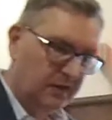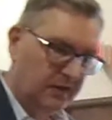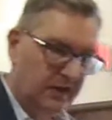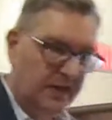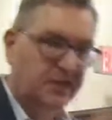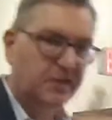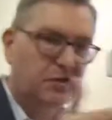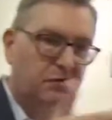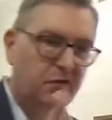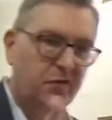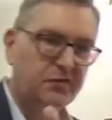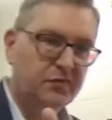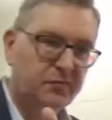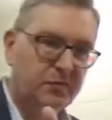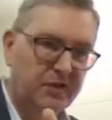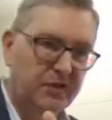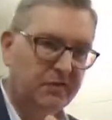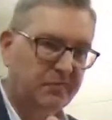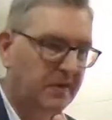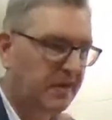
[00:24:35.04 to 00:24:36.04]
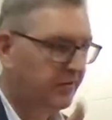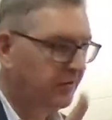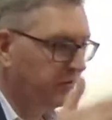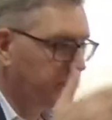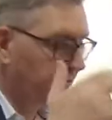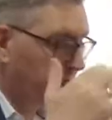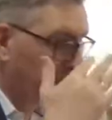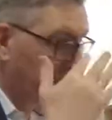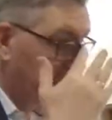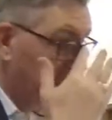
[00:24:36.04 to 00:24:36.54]
later offspring of Mary and
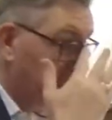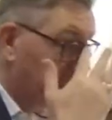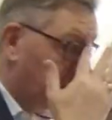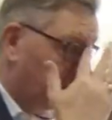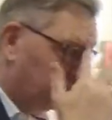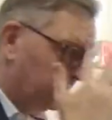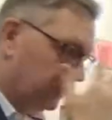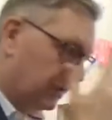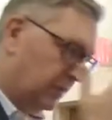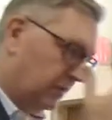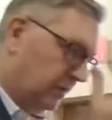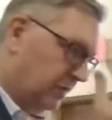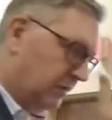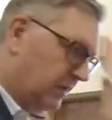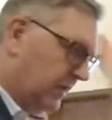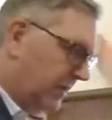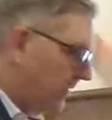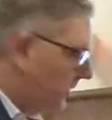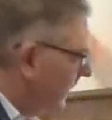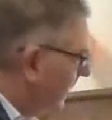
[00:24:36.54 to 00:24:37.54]
Joseph. One that they